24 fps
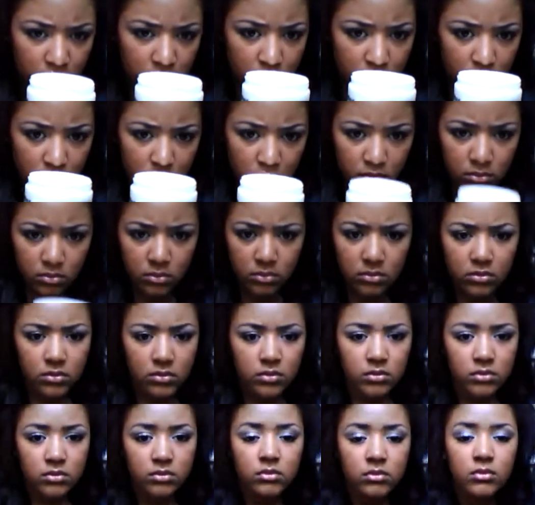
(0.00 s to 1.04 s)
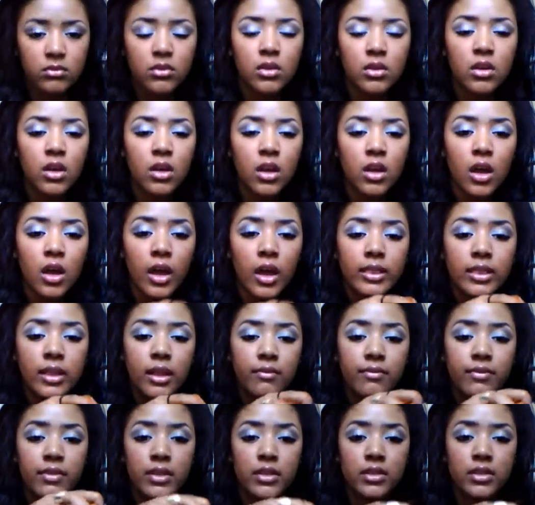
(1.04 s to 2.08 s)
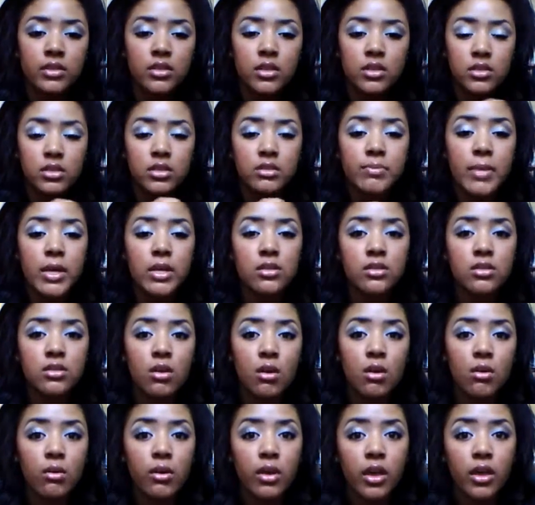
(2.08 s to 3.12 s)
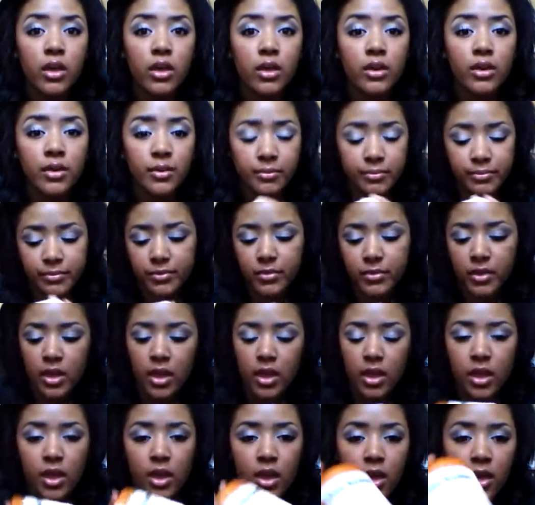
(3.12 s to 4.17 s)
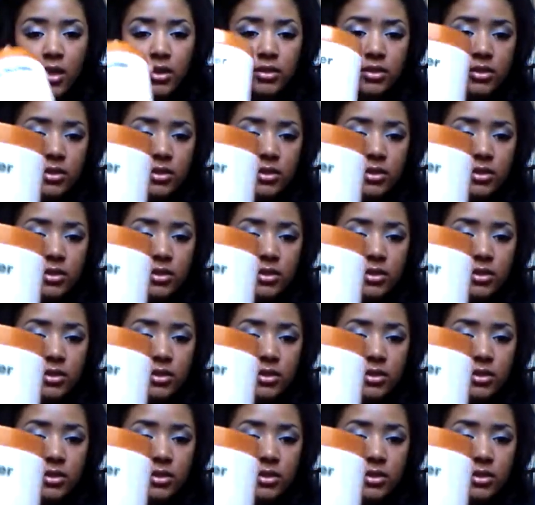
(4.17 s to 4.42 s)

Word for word: Mmm. I love this. It smells so good. And